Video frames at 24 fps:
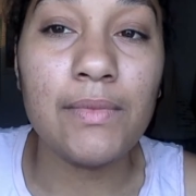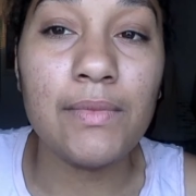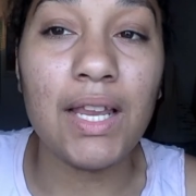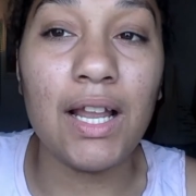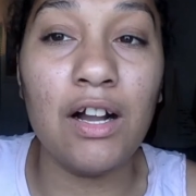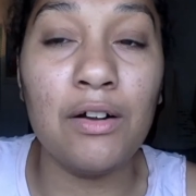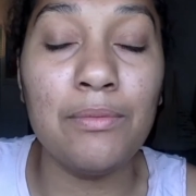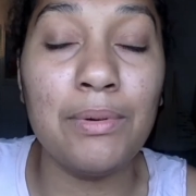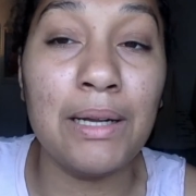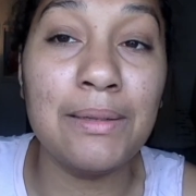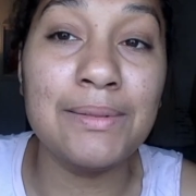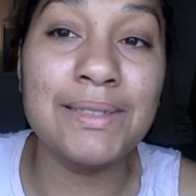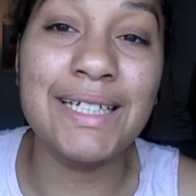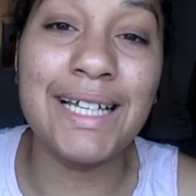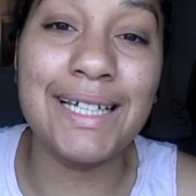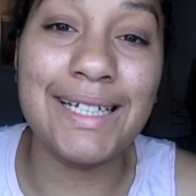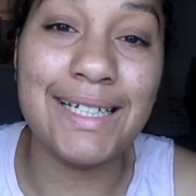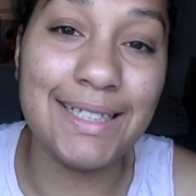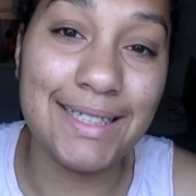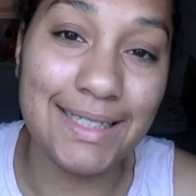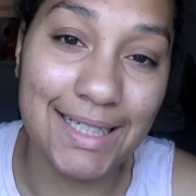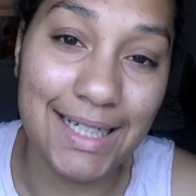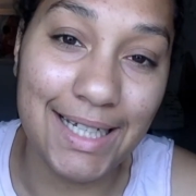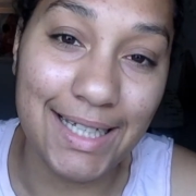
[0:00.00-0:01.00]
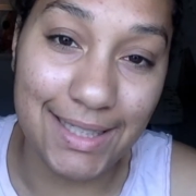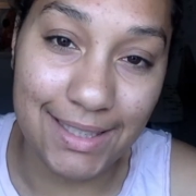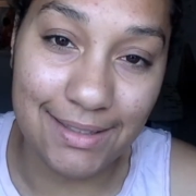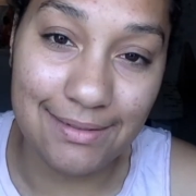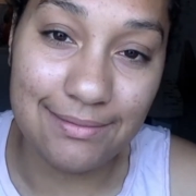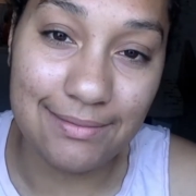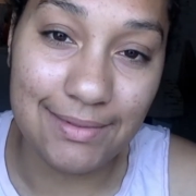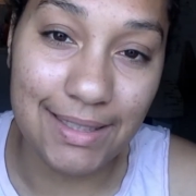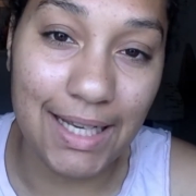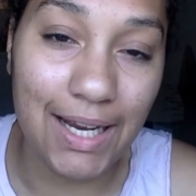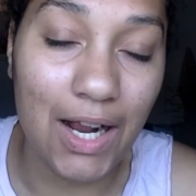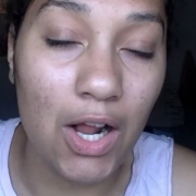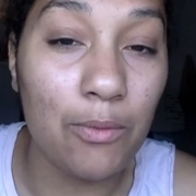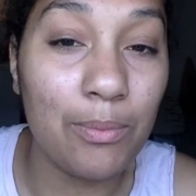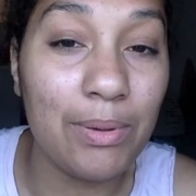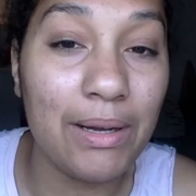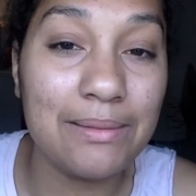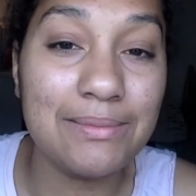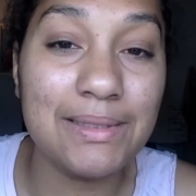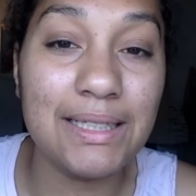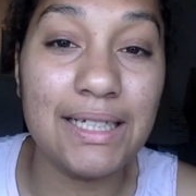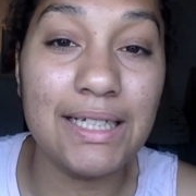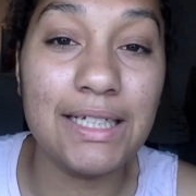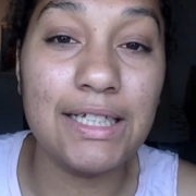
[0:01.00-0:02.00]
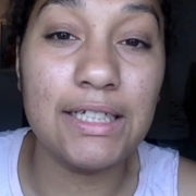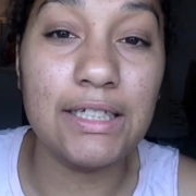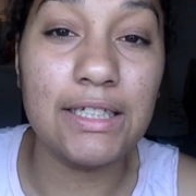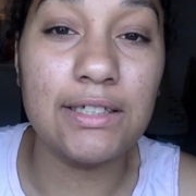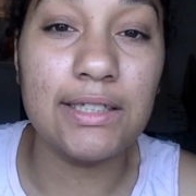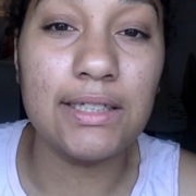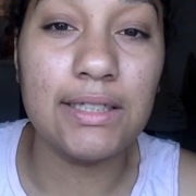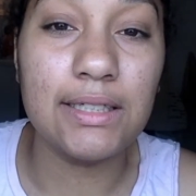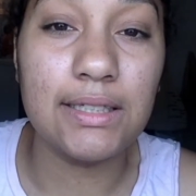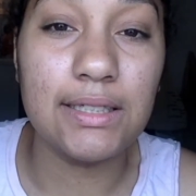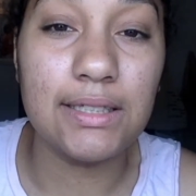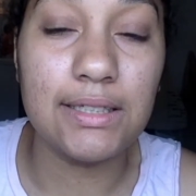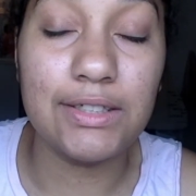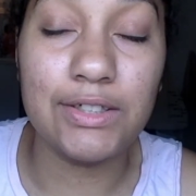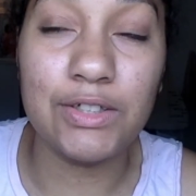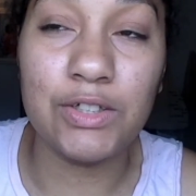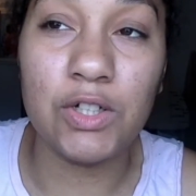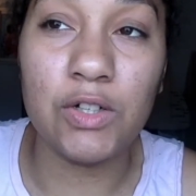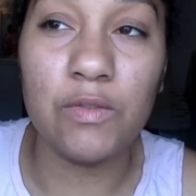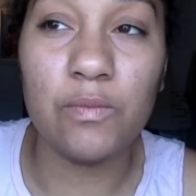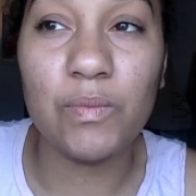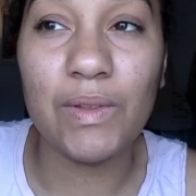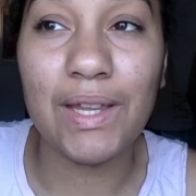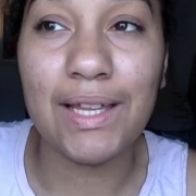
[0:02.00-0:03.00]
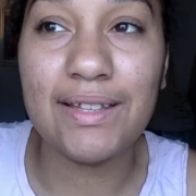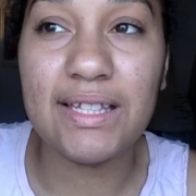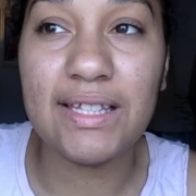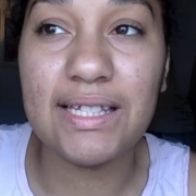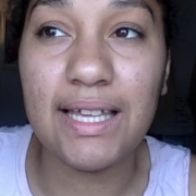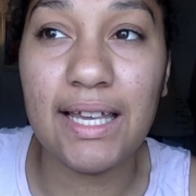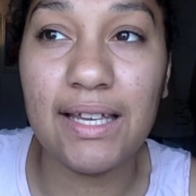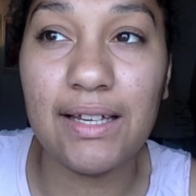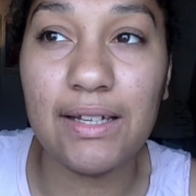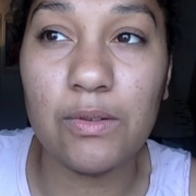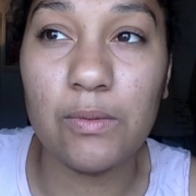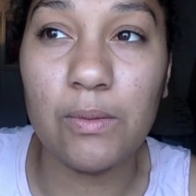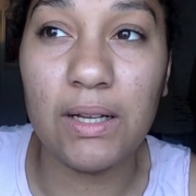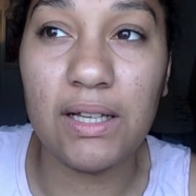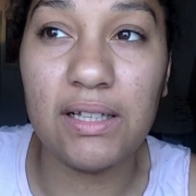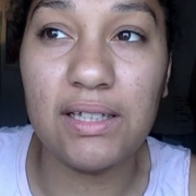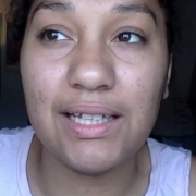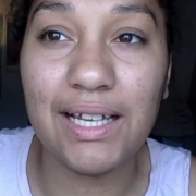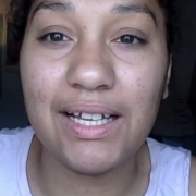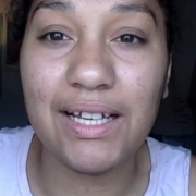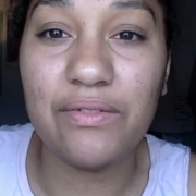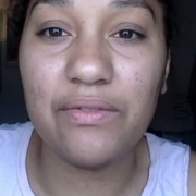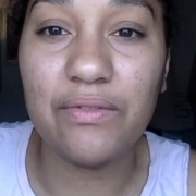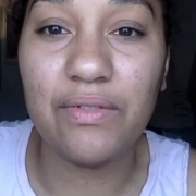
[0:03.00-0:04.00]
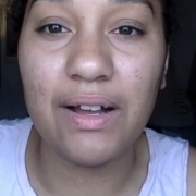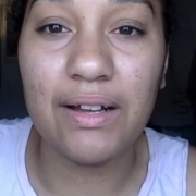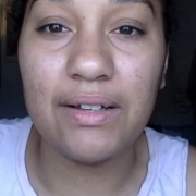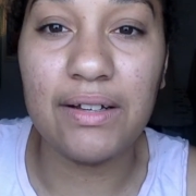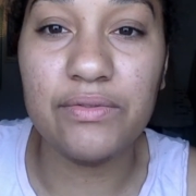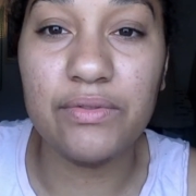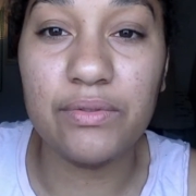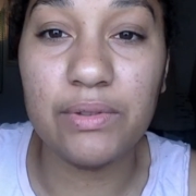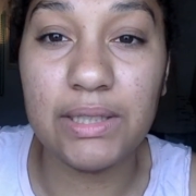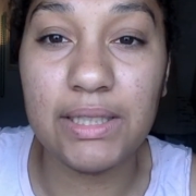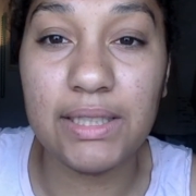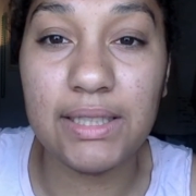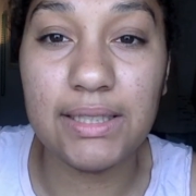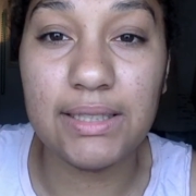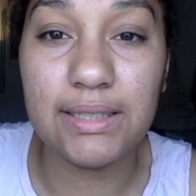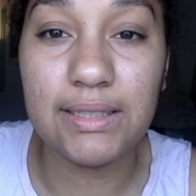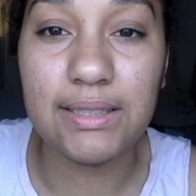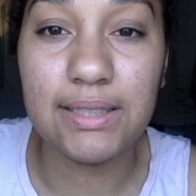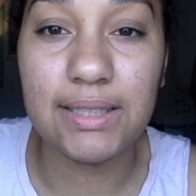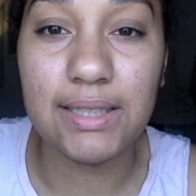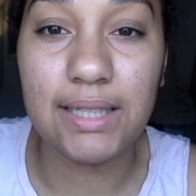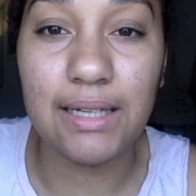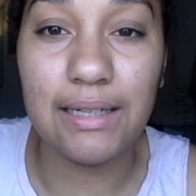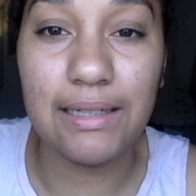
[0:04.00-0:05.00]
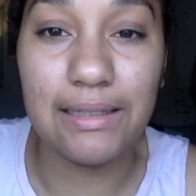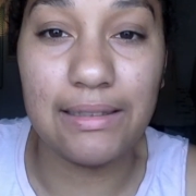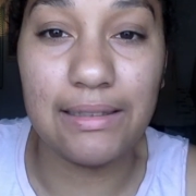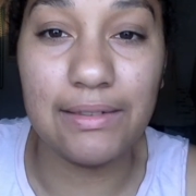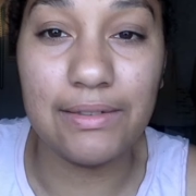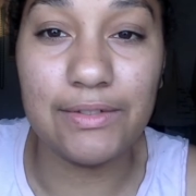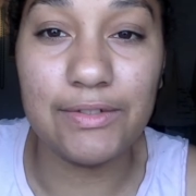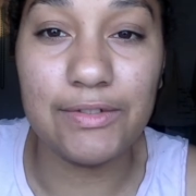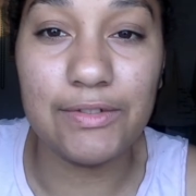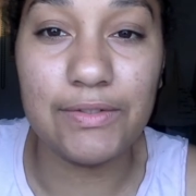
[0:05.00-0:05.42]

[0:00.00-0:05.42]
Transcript: I'll probably get it together. Like, I'll probably, you know, that's like what, like five weeks of